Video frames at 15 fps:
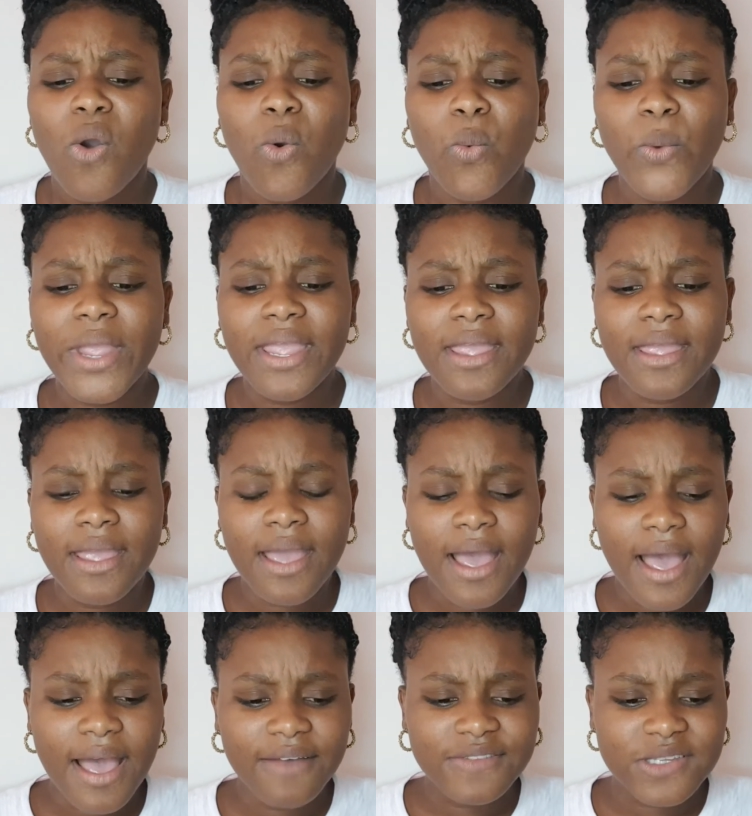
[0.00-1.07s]
we
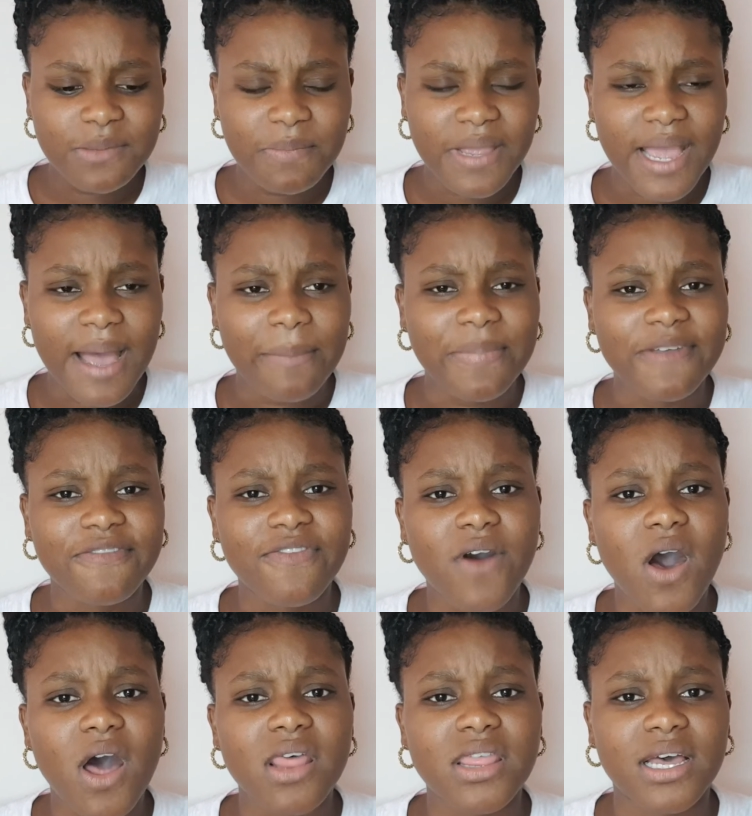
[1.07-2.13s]
have to be happy for
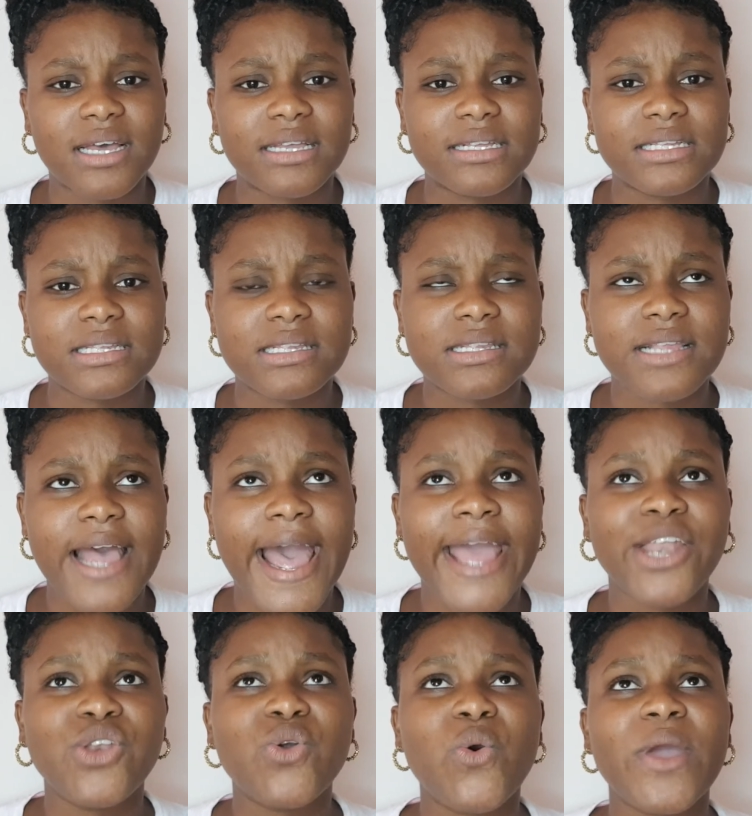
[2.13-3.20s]
others.
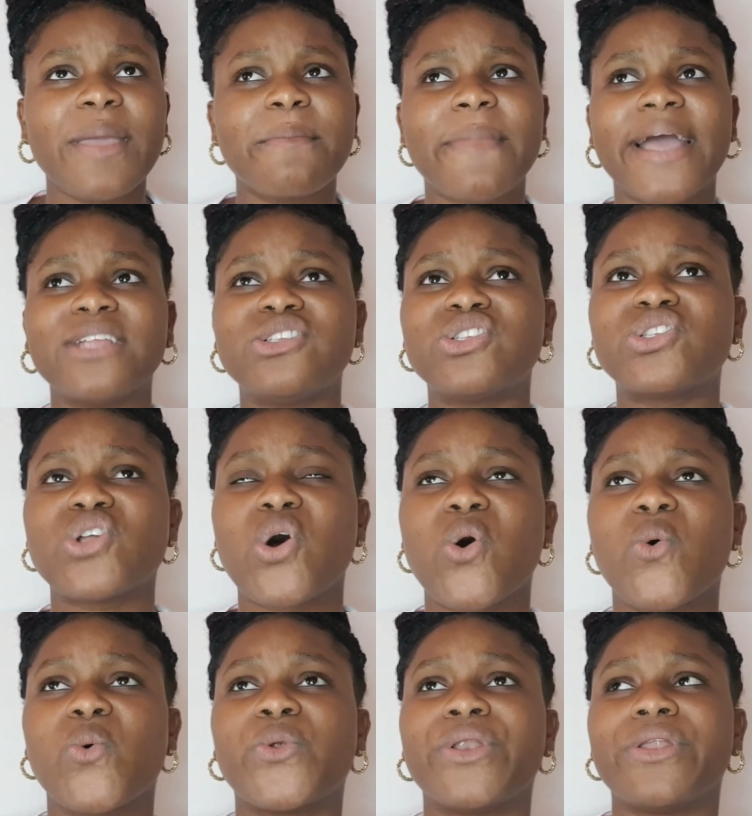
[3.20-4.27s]
I know it might
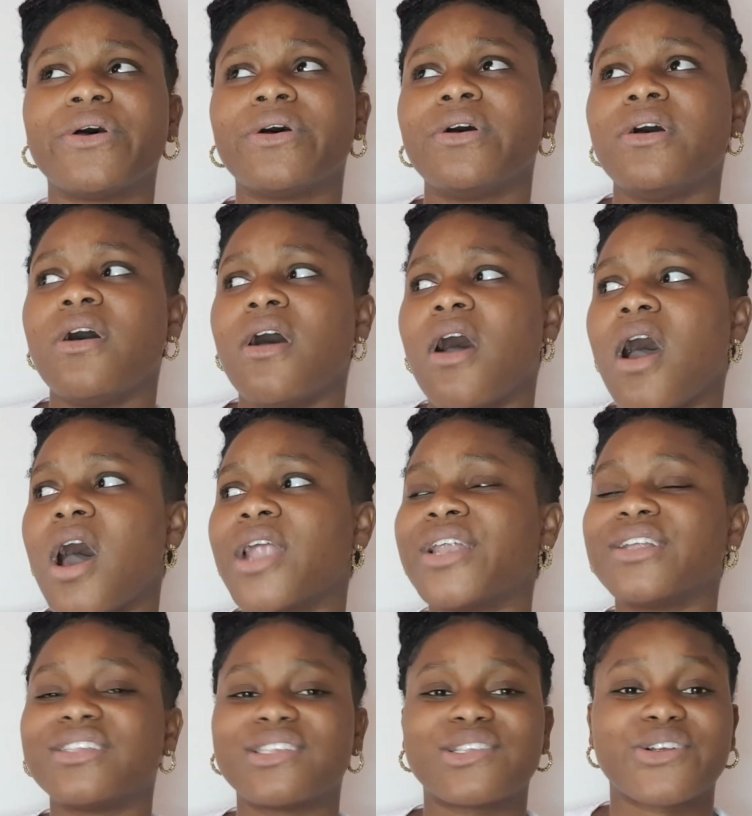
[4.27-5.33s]
sound on
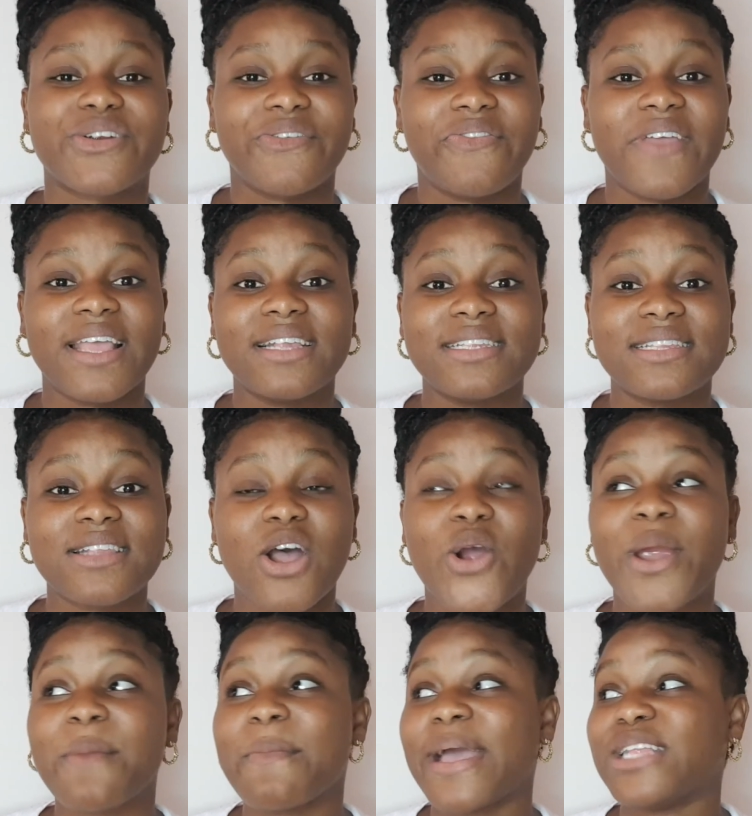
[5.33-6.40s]
the surface,
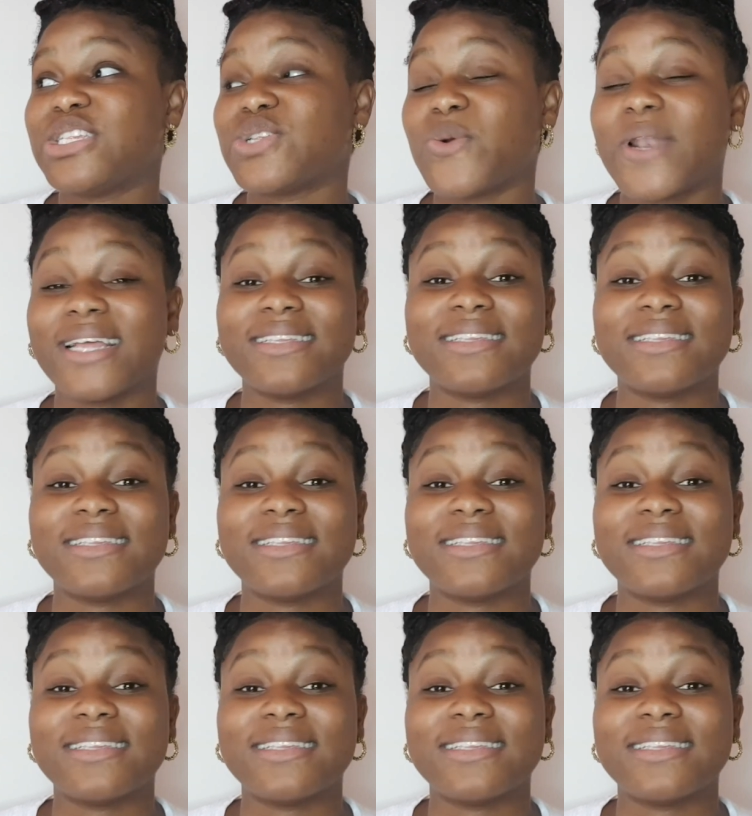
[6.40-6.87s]
or it might sound as